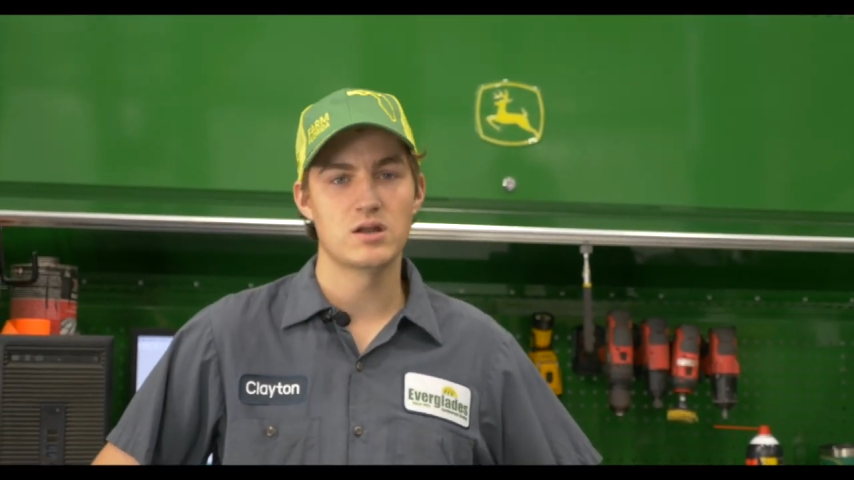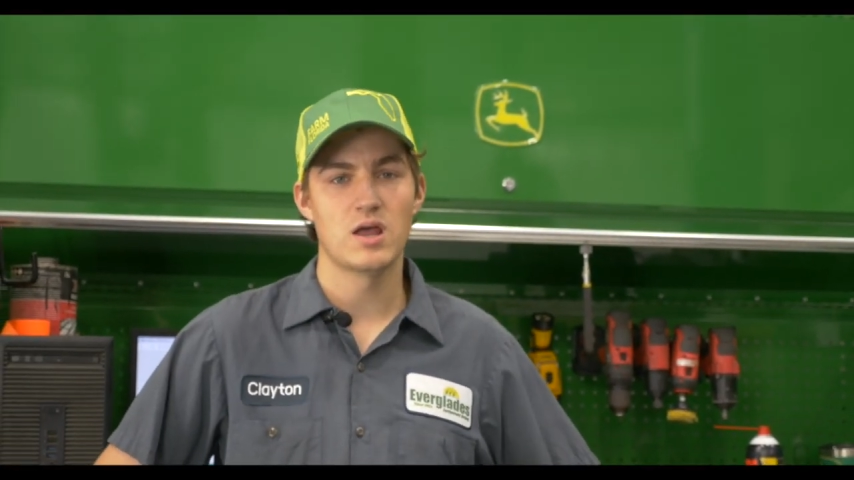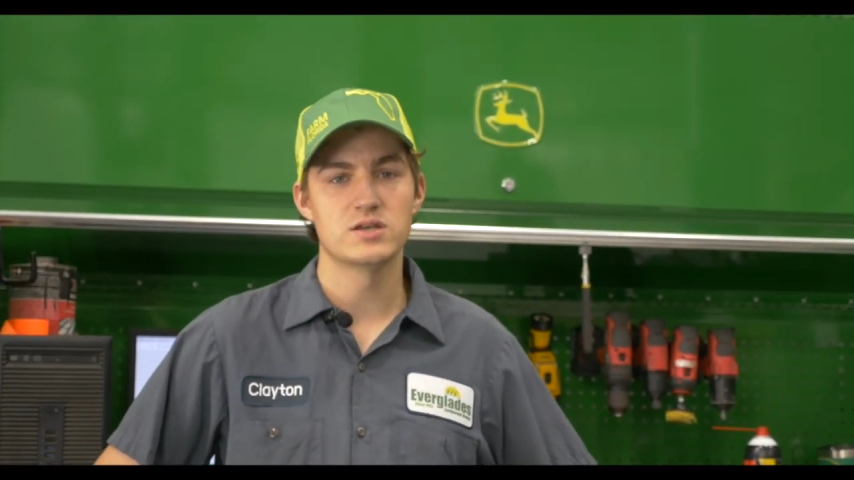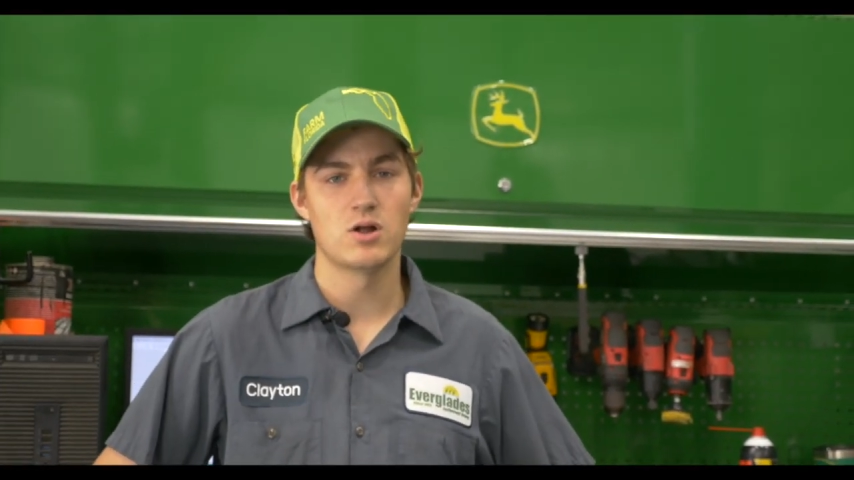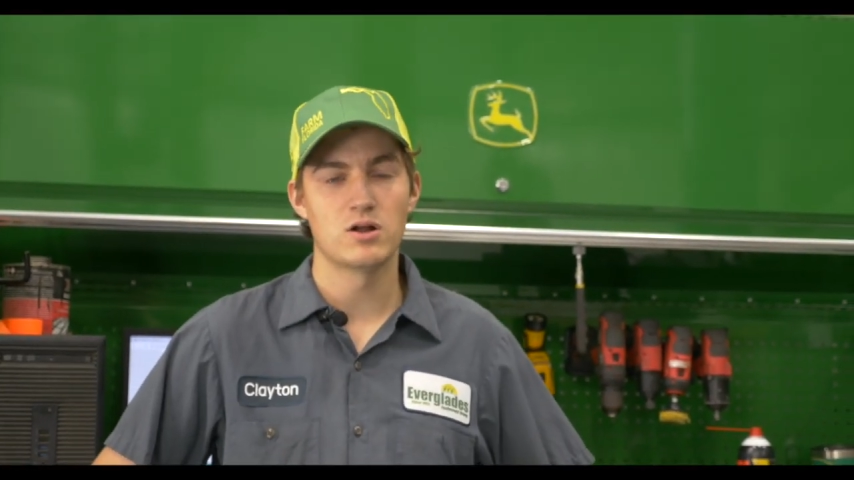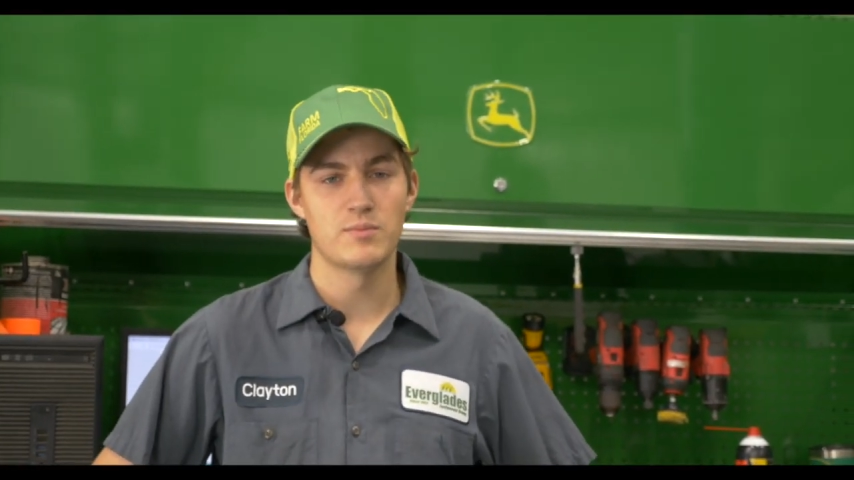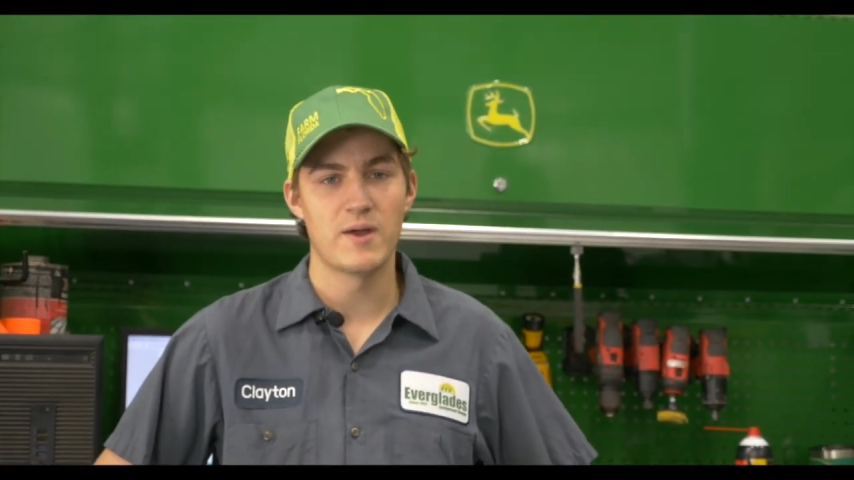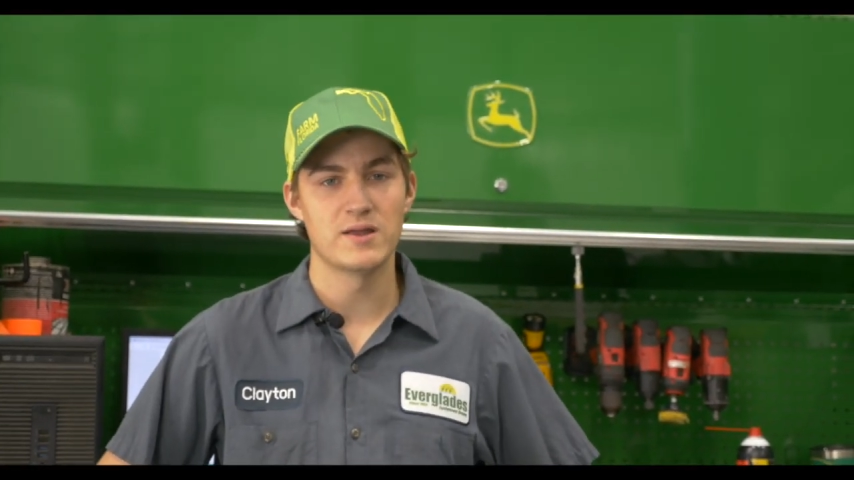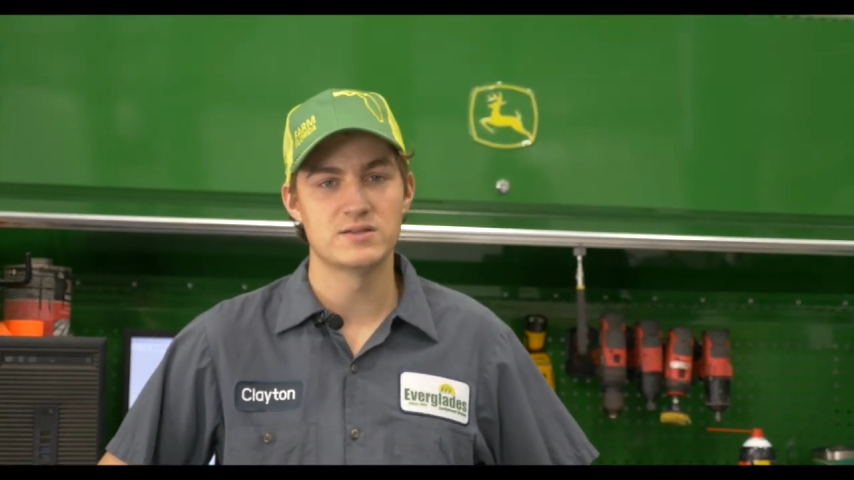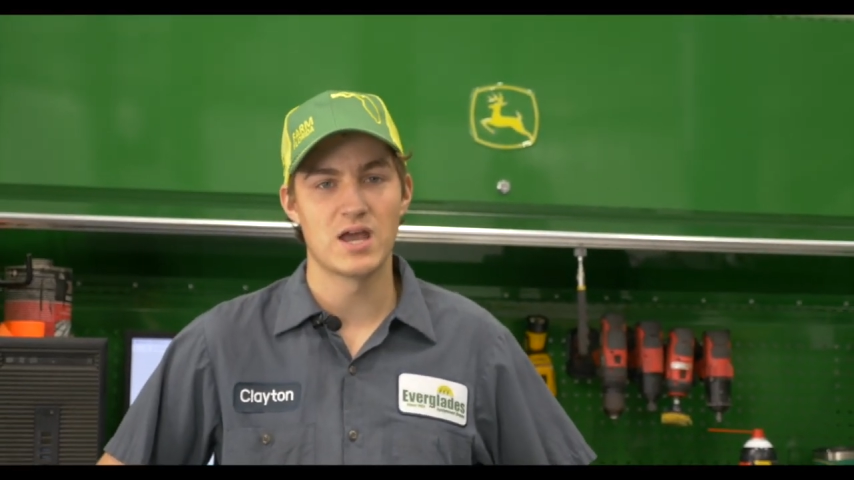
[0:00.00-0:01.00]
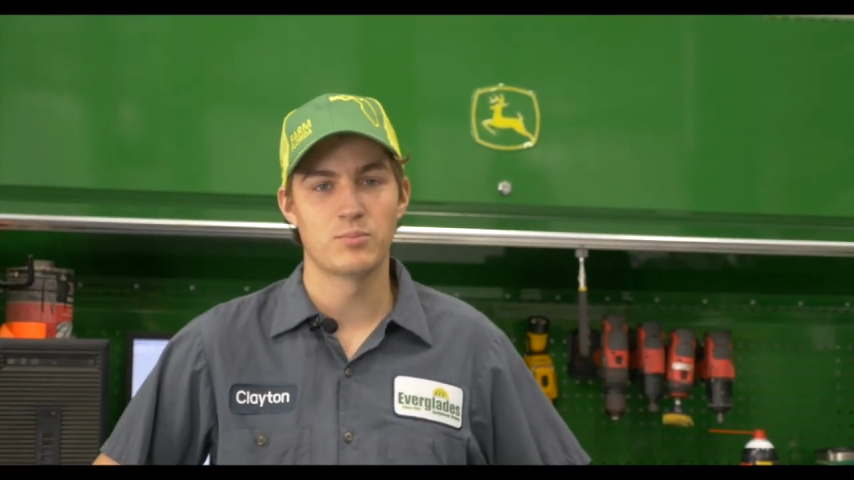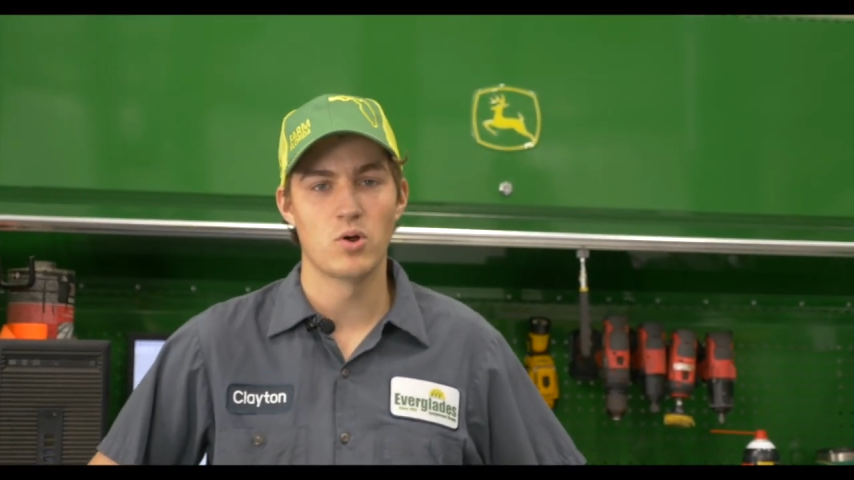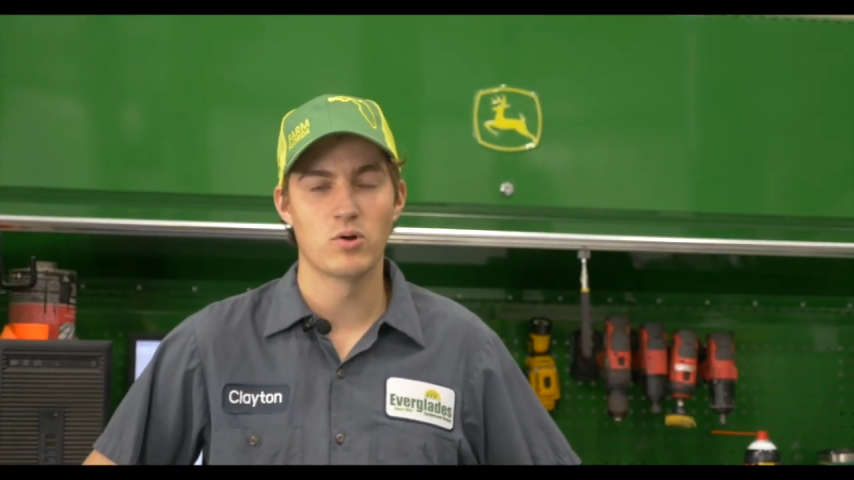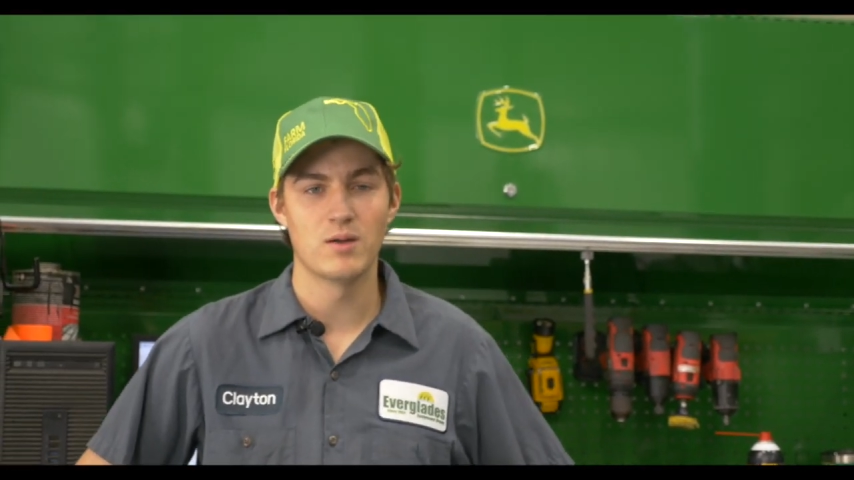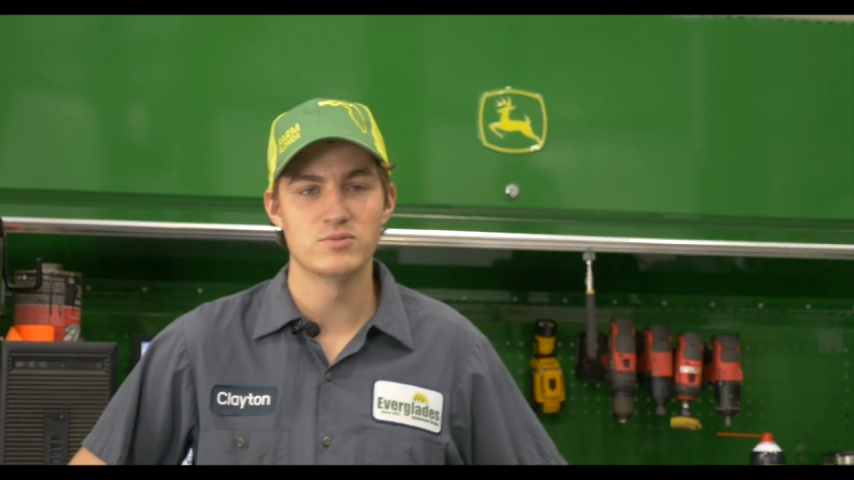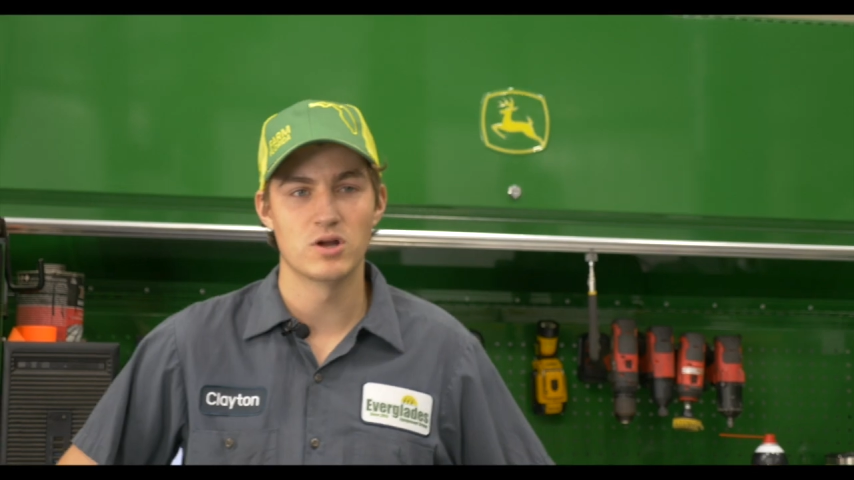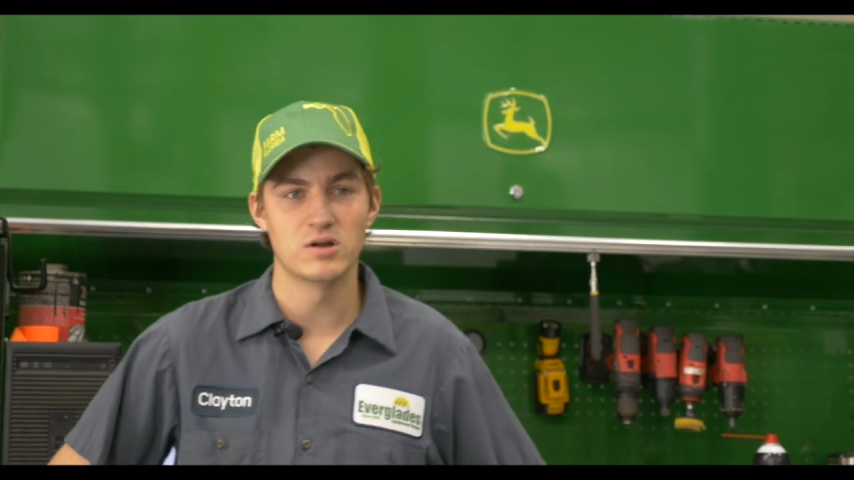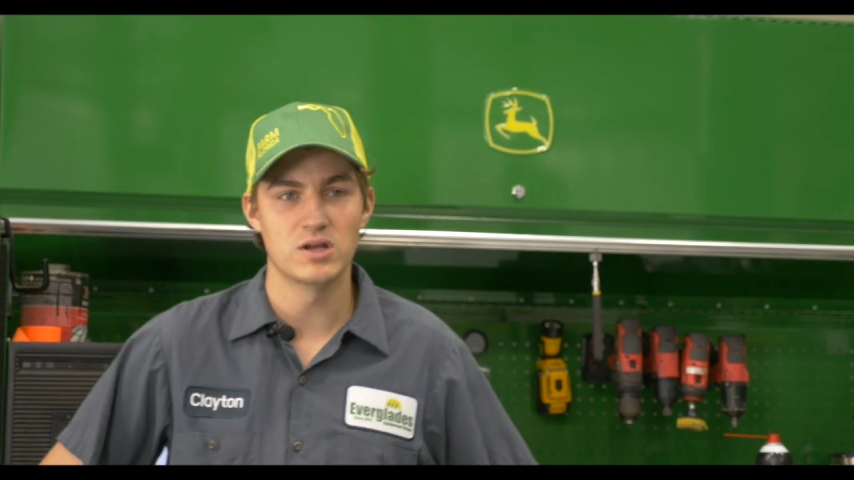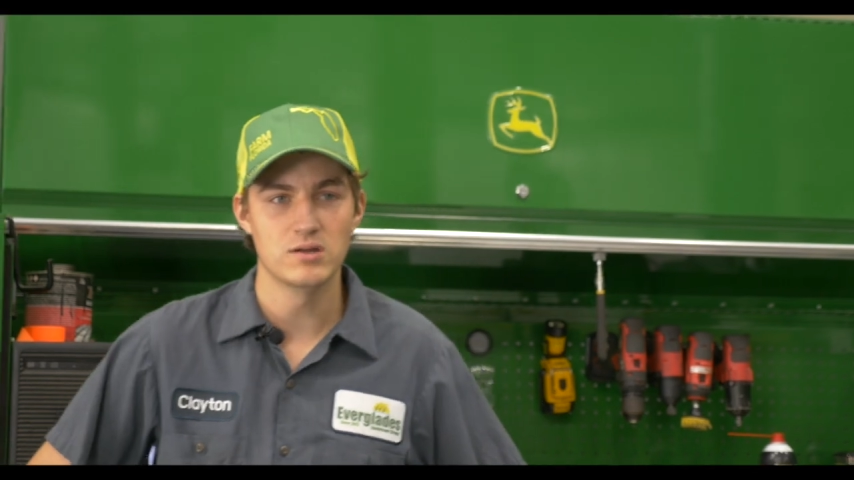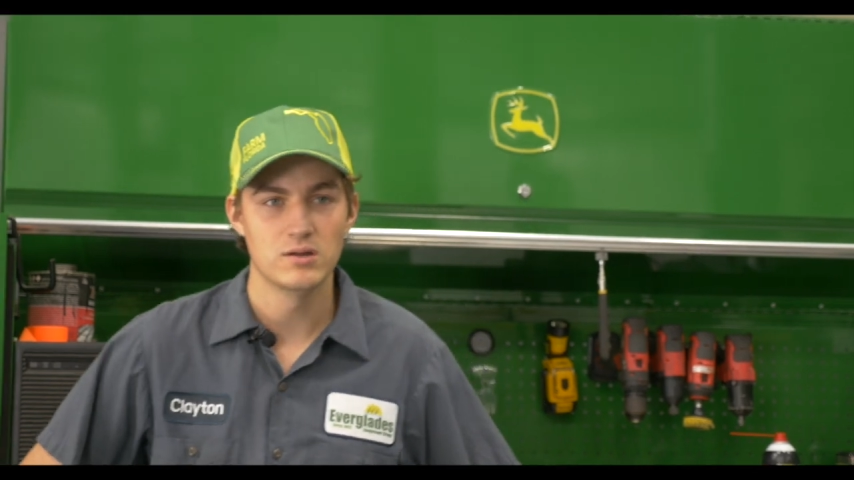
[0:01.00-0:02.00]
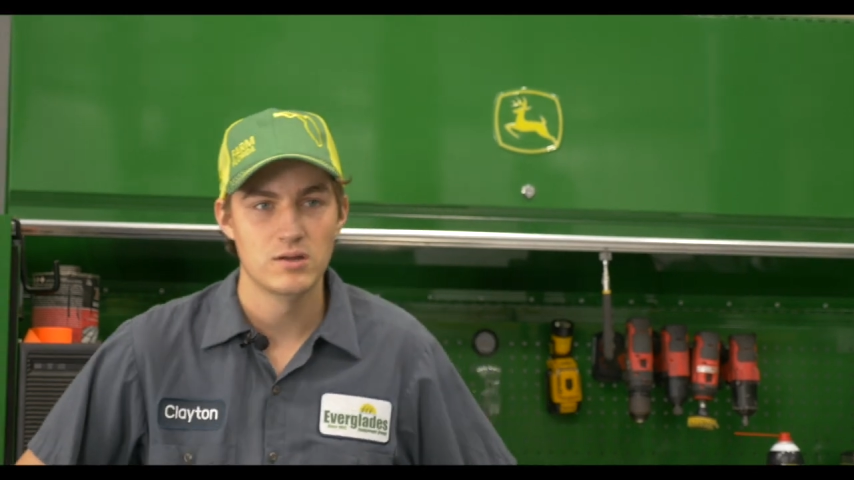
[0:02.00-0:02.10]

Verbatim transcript: and I started my tech program journey.